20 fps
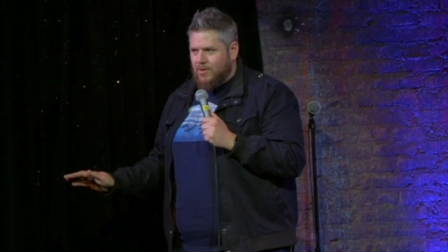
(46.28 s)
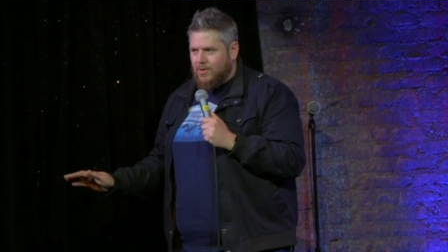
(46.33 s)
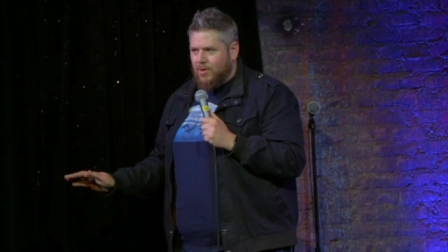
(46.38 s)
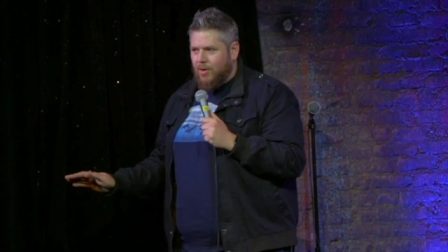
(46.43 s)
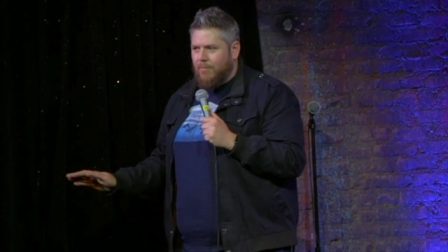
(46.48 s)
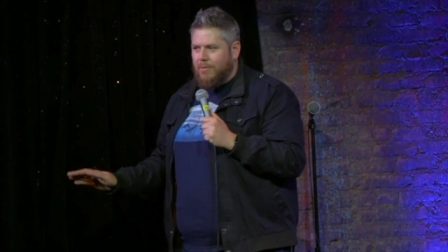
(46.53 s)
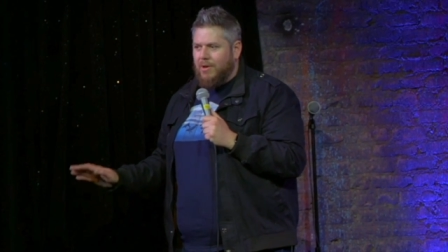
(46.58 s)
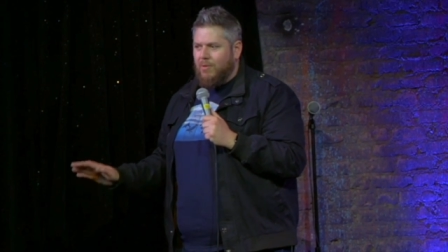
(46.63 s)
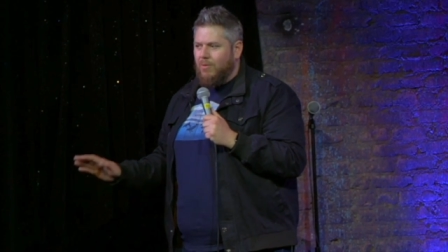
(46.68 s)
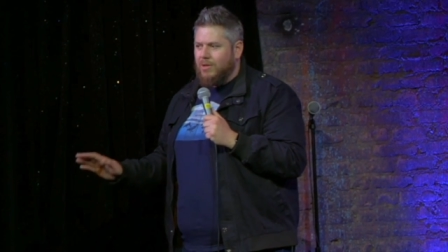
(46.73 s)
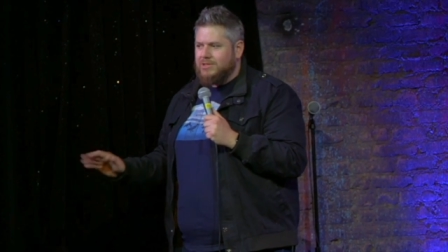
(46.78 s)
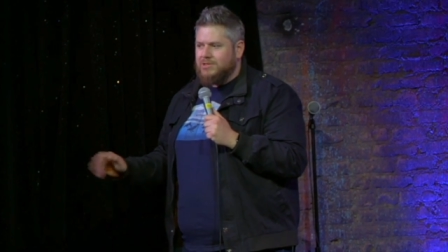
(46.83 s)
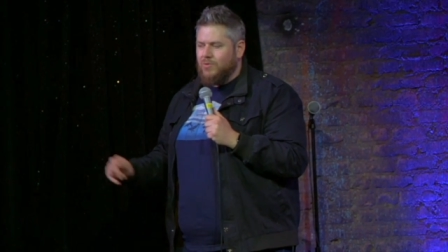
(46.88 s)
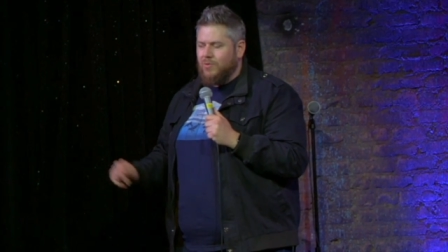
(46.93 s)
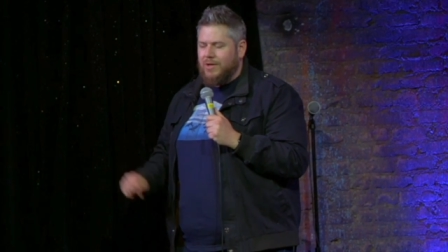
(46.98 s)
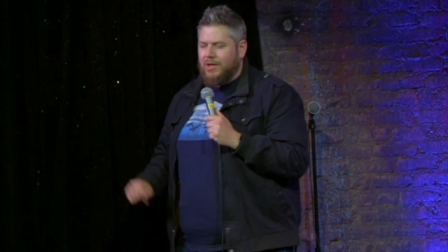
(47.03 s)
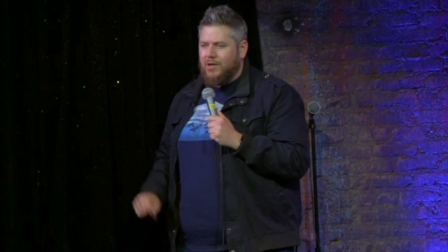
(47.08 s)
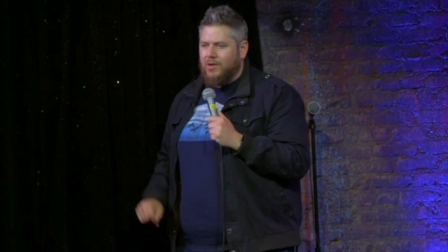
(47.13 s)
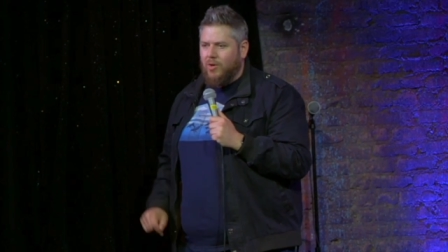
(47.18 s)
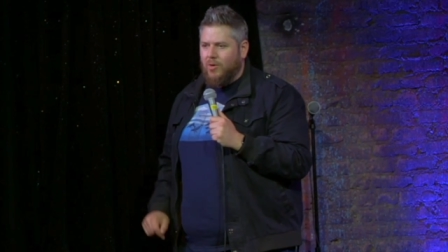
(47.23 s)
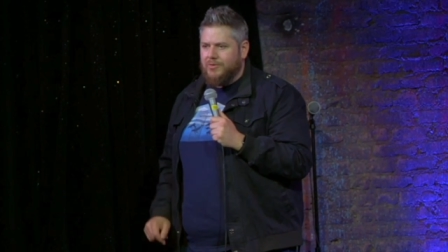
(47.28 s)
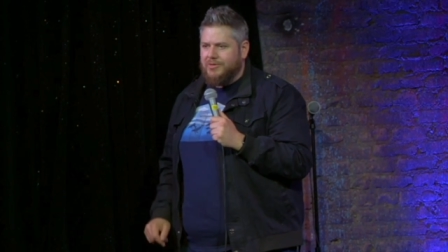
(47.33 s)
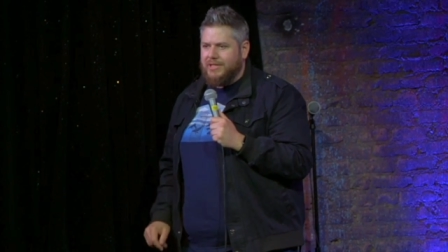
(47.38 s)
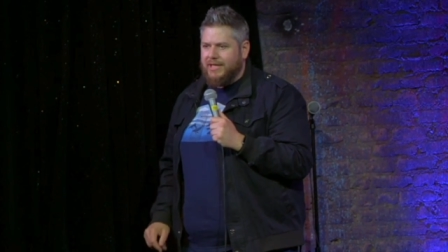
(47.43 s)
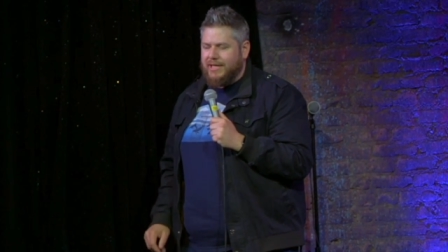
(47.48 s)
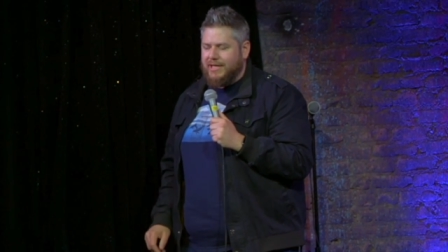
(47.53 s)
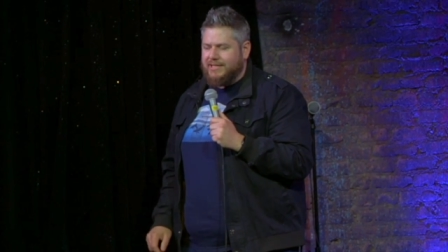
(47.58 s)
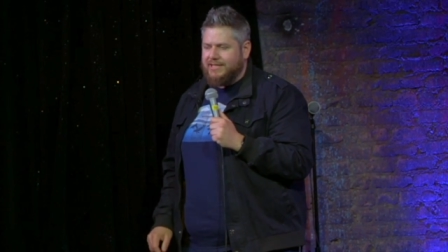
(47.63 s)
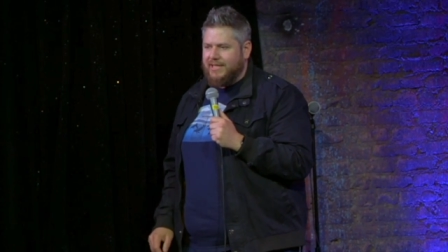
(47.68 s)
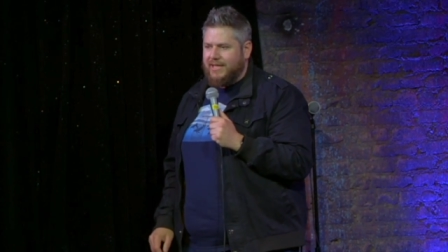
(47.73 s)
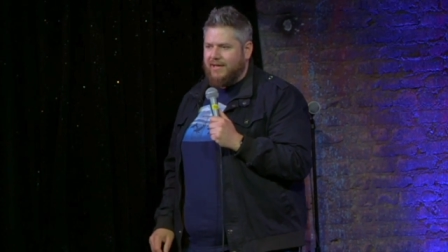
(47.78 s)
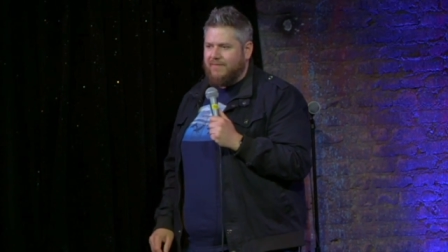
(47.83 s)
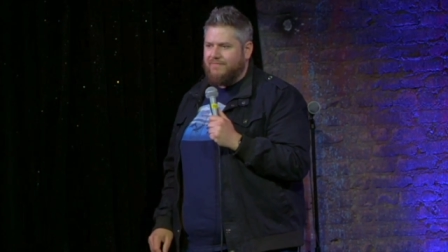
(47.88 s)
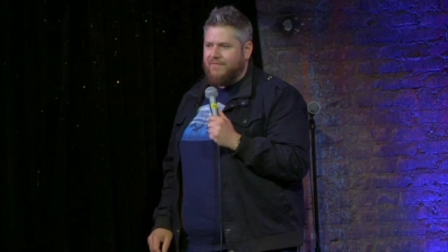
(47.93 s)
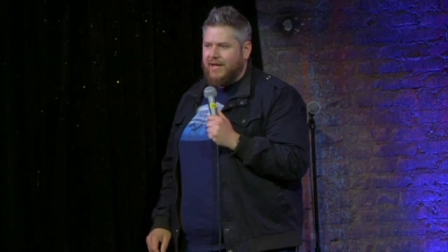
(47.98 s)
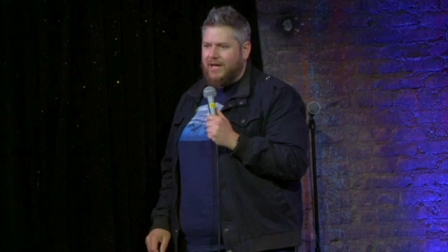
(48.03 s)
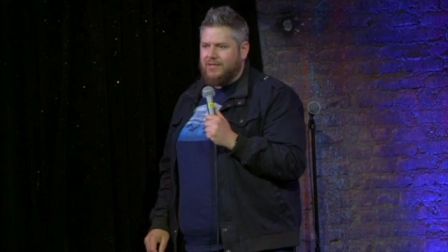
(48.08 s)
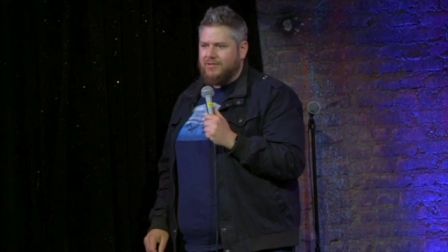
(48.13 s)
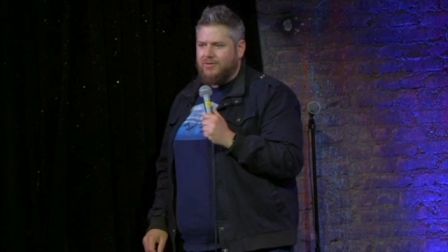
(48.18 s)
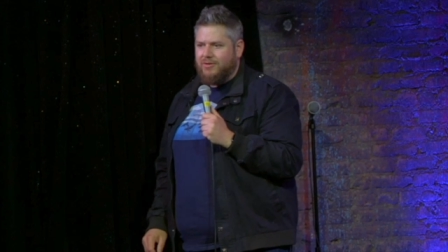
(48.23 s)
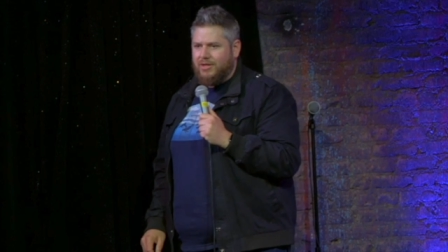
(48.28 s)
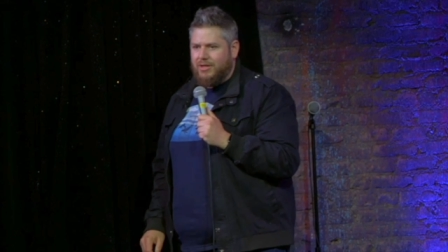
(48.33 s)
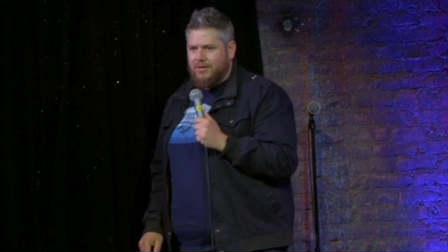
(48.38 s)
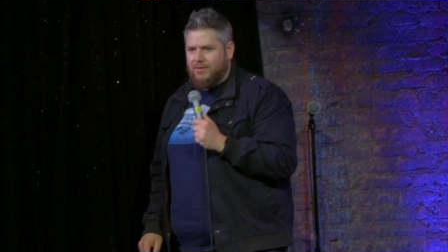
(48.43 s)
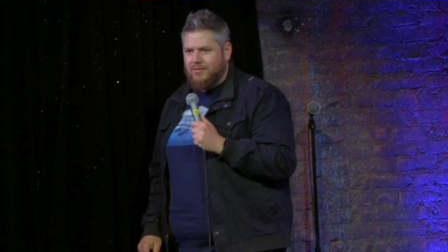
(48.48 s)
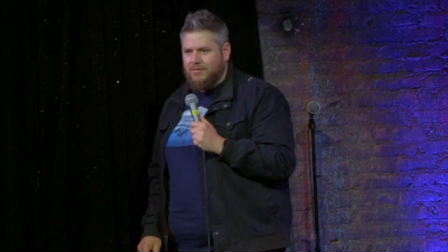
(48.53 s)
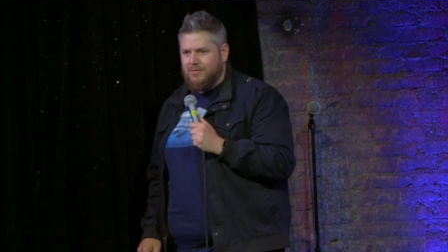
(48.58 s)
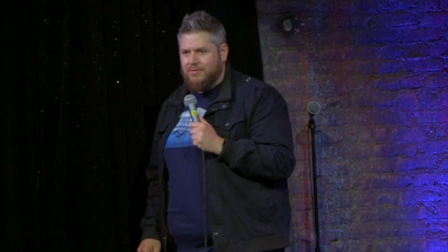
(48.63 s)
Nobody wants to win a gold ticket to that factory.